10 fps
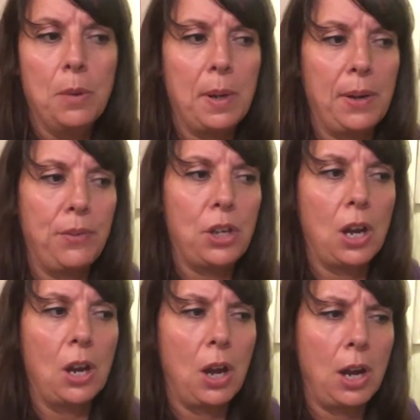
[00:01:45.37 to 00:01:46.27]
But if you
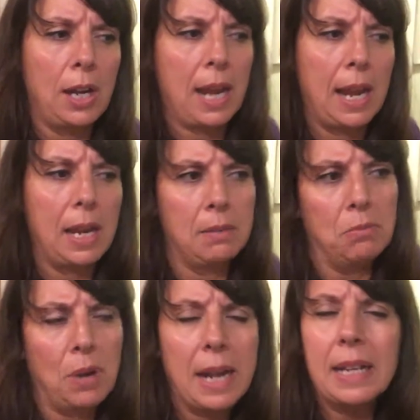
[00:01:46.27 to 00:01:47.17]
go, okay,
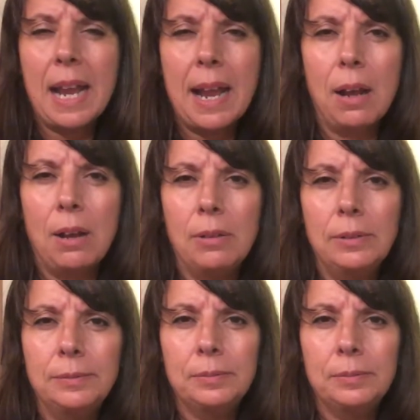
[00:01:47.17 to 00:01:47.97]
right now,